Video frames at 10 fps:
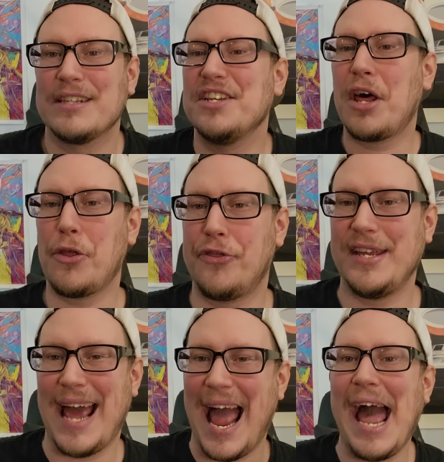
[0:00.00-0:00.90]
It's another
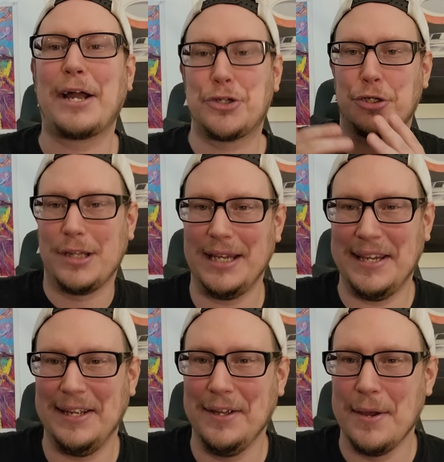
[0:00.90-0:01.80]
thing to
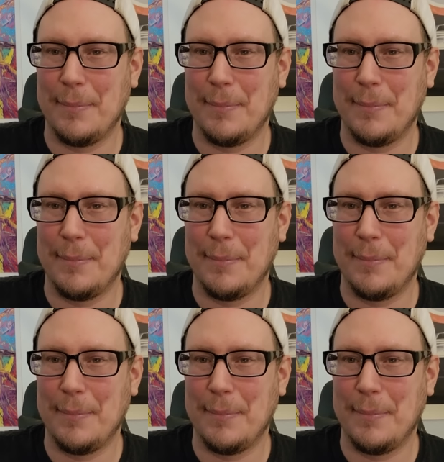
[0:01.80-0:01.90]
actually